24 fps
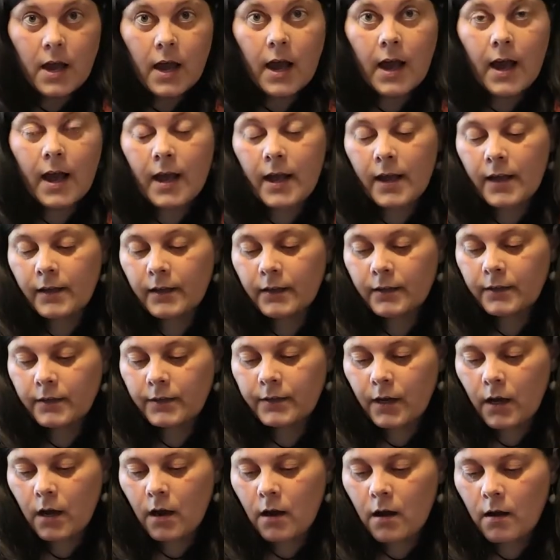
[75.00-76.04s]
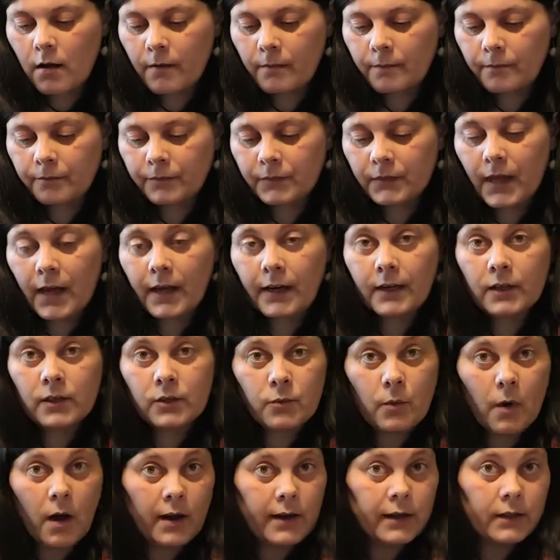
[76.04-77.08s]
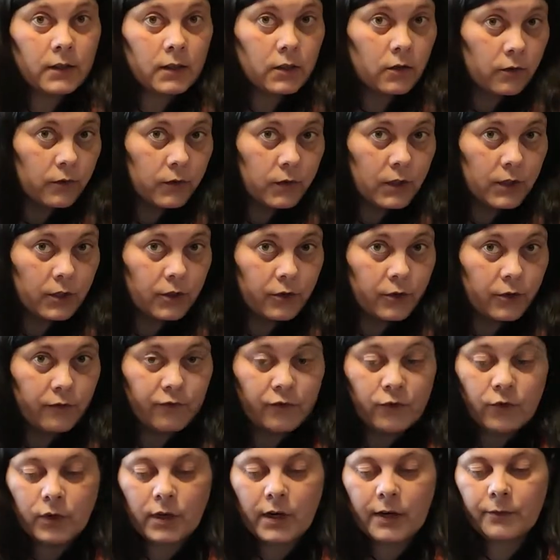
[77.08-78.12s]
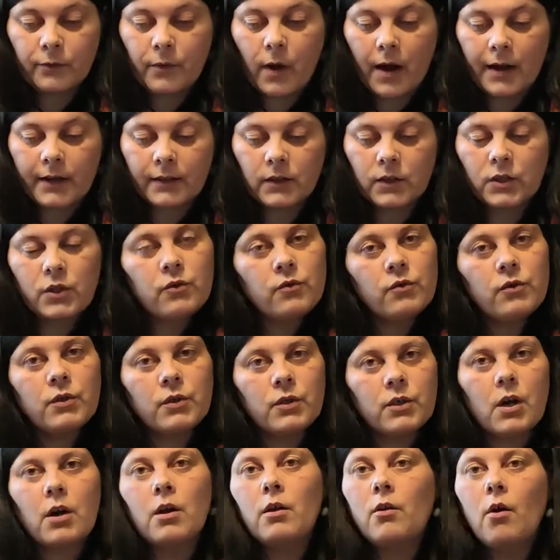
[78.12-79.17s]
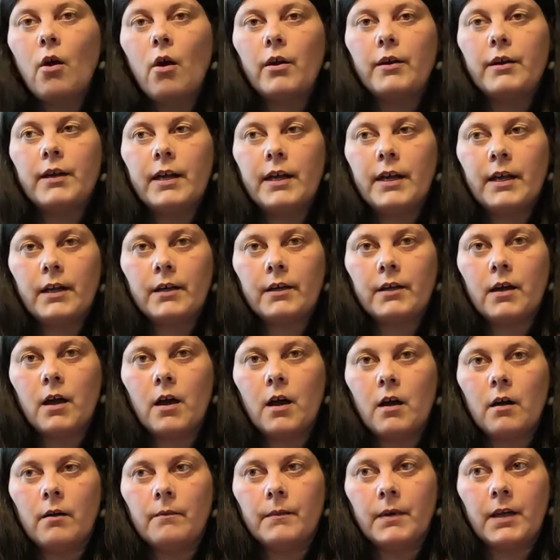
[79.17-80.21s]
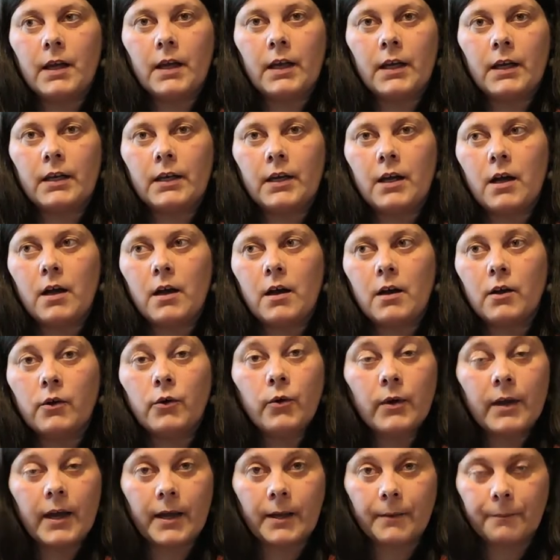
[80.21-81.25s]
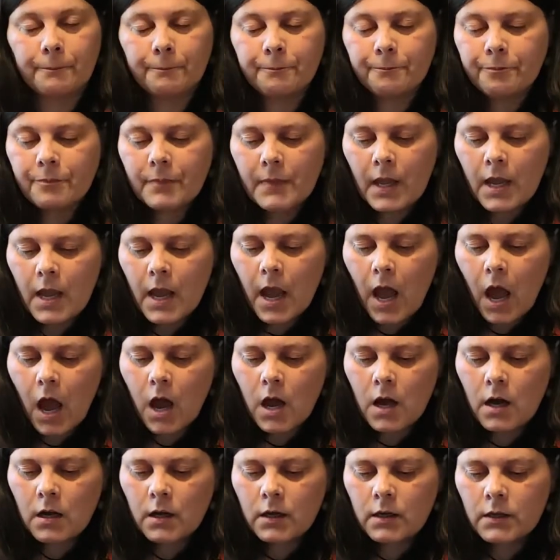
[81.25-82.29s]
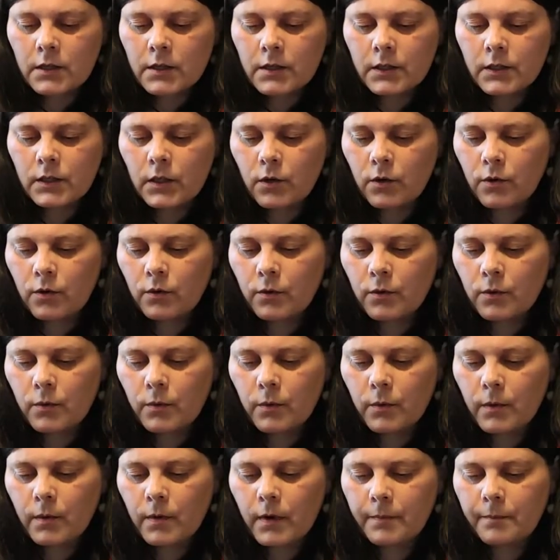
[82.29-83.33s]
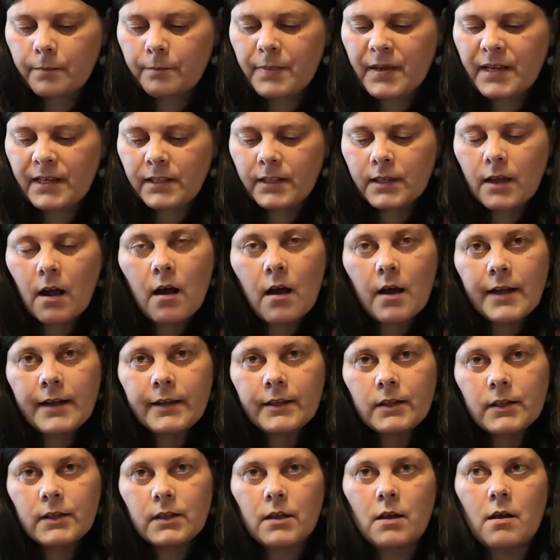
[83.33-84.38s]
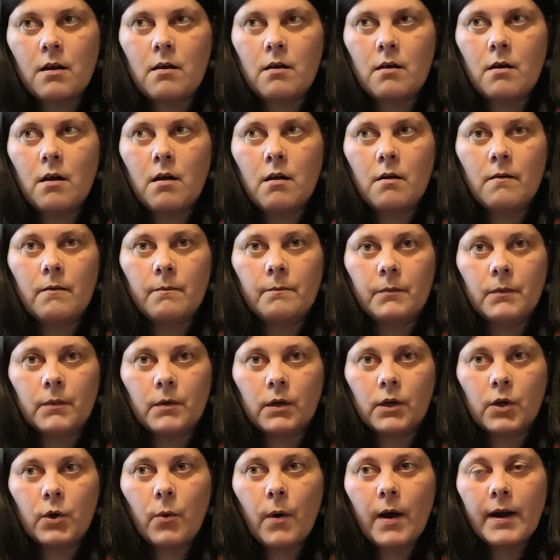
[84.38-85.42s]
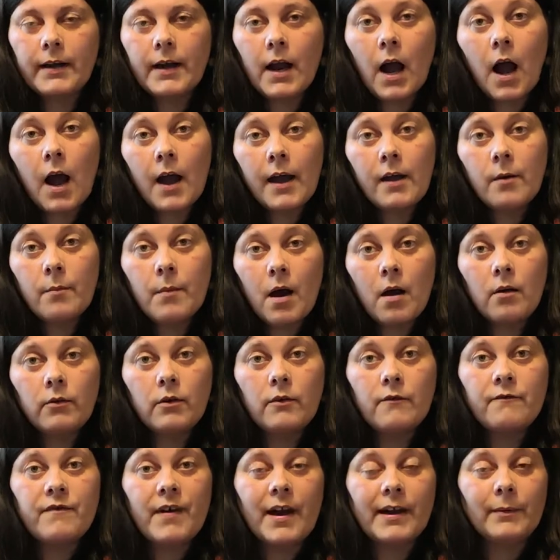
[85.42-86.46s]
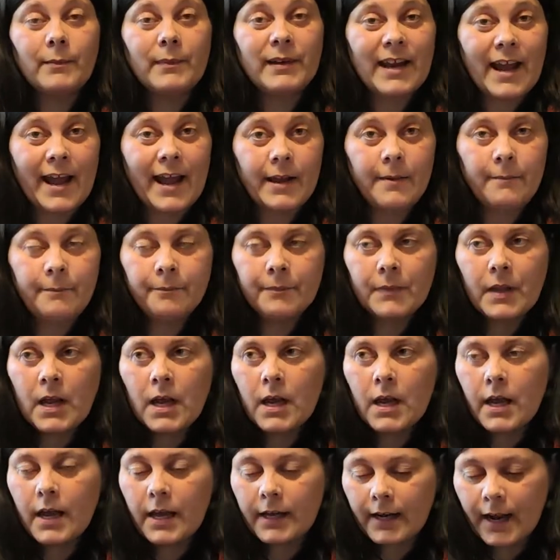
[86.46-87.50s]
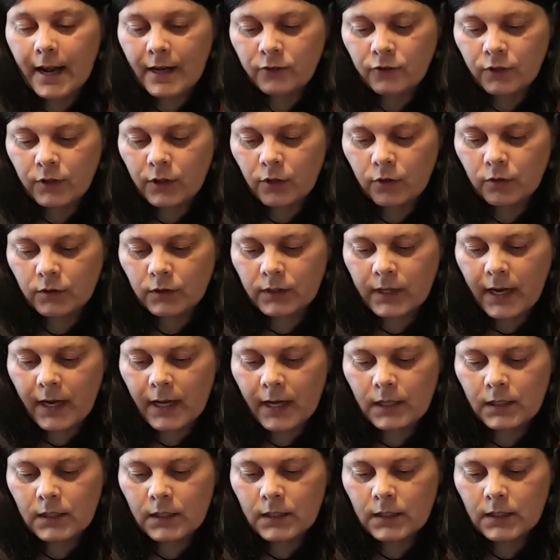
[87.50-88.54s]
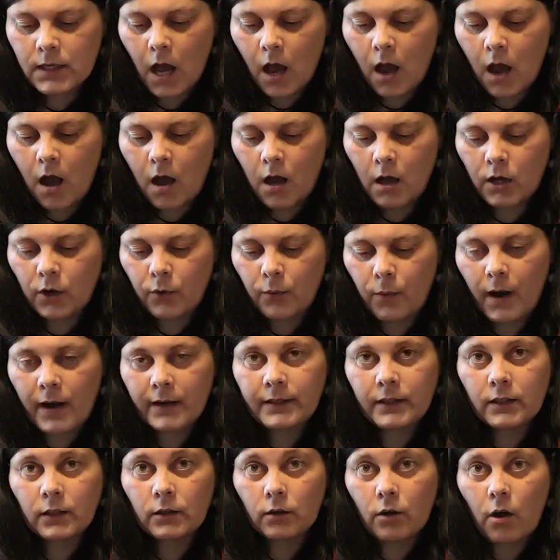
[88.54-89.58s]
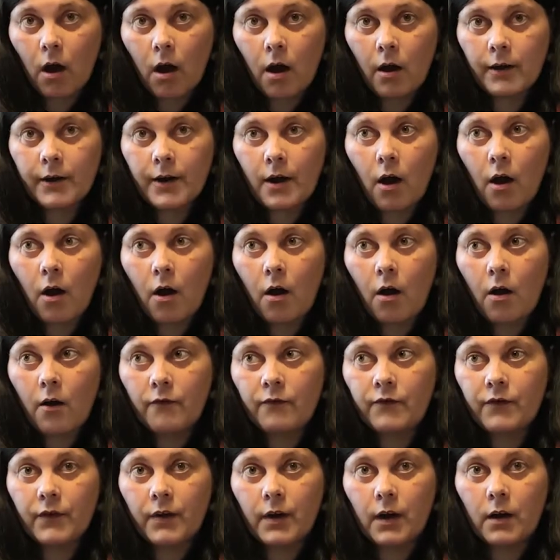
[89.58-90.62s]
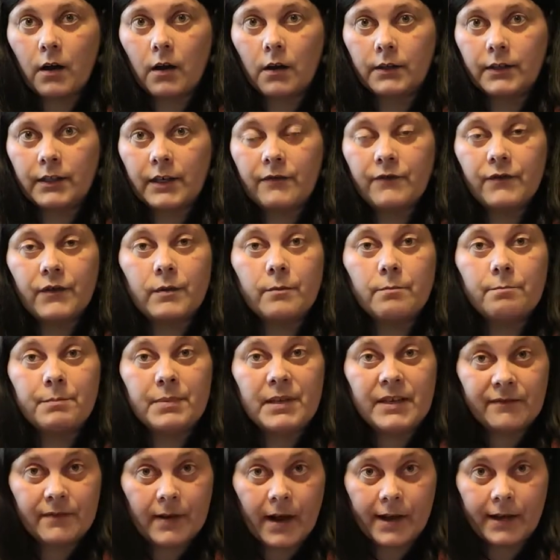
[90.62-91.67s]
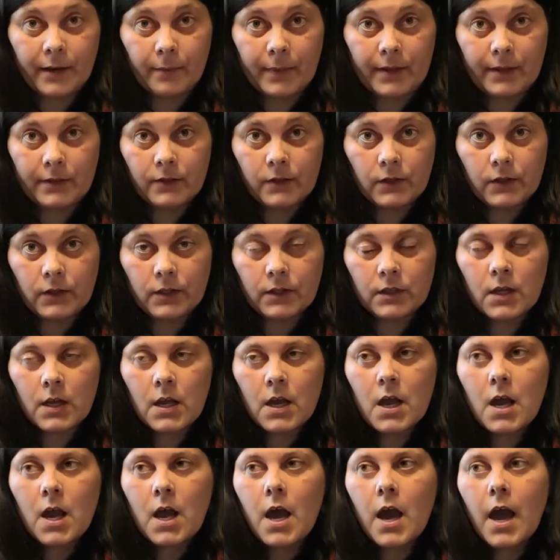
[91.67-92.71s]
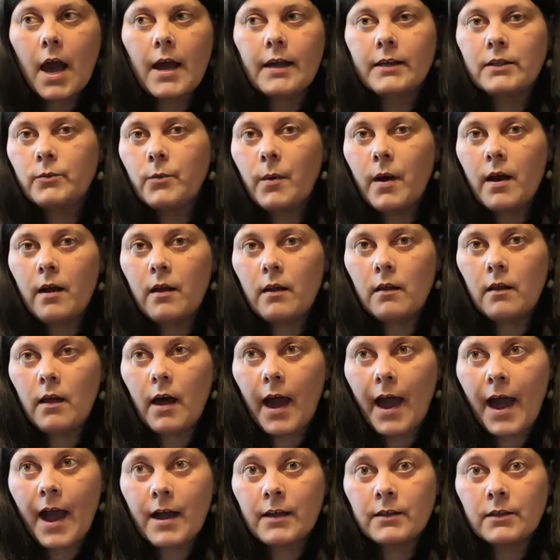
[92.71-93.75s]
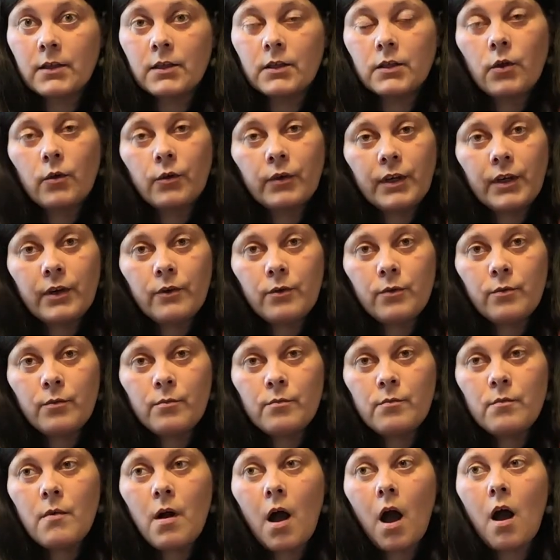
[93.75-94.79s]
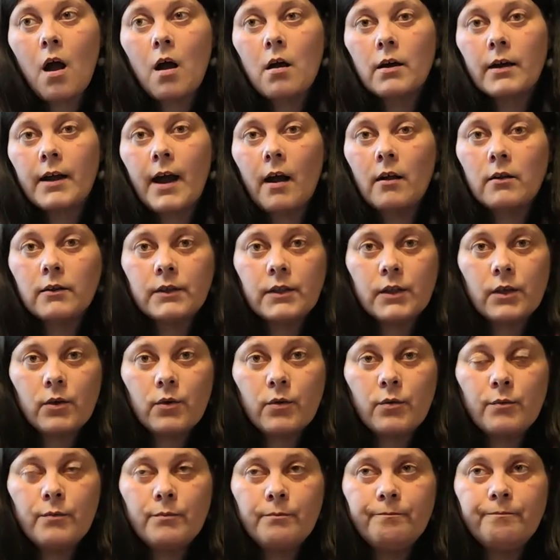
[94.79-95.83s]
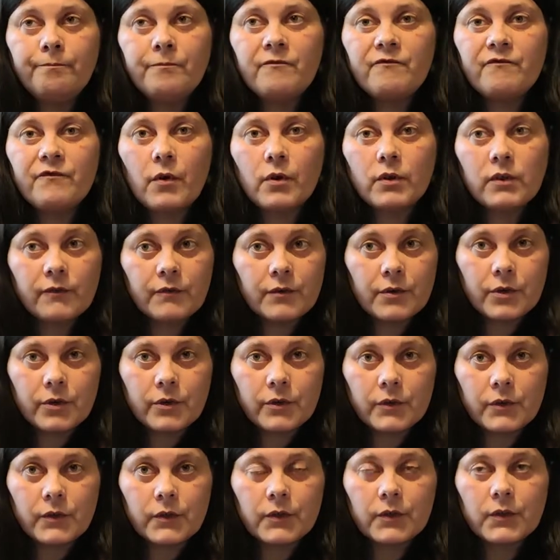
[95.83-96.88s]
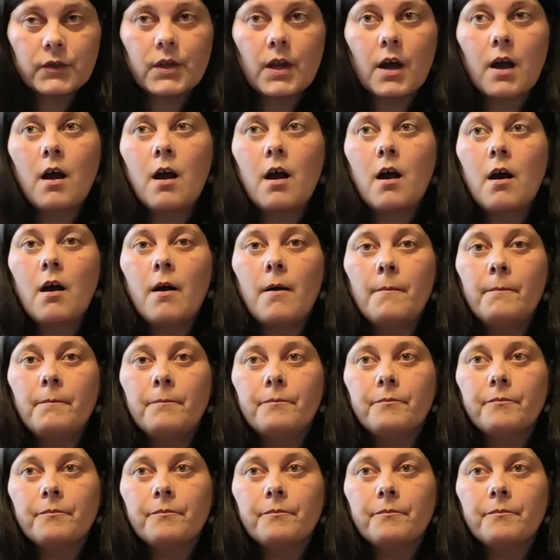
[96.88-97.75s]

and um, that is why it's considered a food and why it's used a lot in uh, in uh, cooking. Uh, so besides uh, quite high amount of vitamin A, it actually contains uh, quite a lot of uh, different B vitamins, as well as sodium, uh, calcium, phosphorus, uh,